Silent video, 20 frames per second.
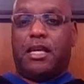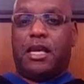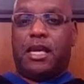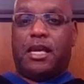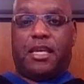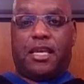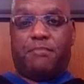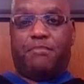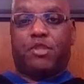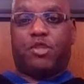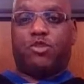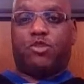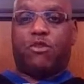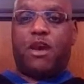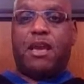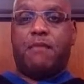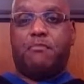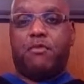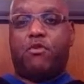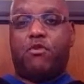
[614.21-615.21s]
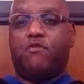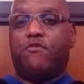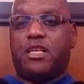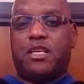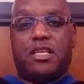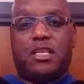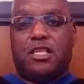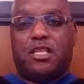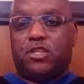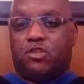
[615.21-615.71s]
and keep the train moving
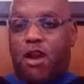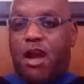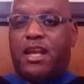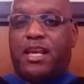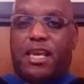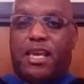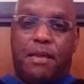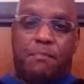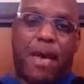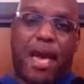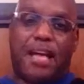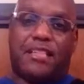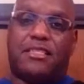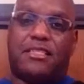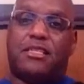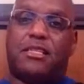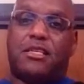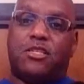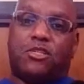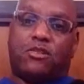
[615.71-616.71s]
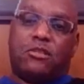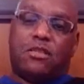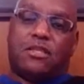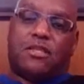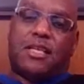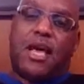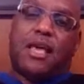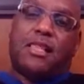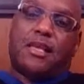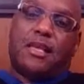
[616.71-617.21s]
and try to keep Paxton Lynch on the
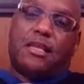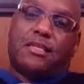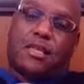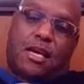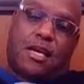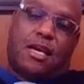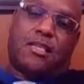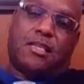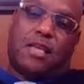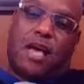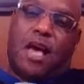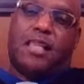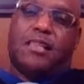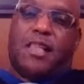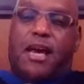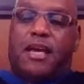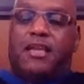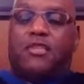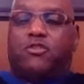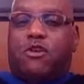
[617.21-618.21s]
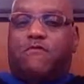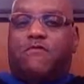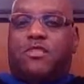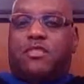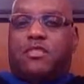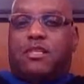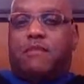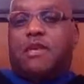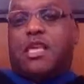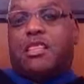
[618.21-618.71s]
sidelines. I like Trevor
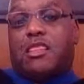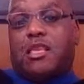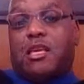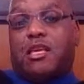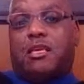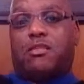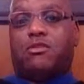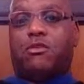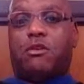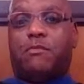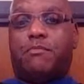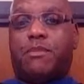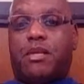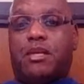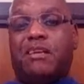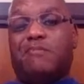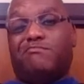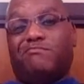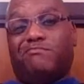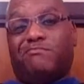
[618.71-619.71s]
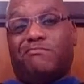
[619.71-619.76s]
Siemian. I think he's going to be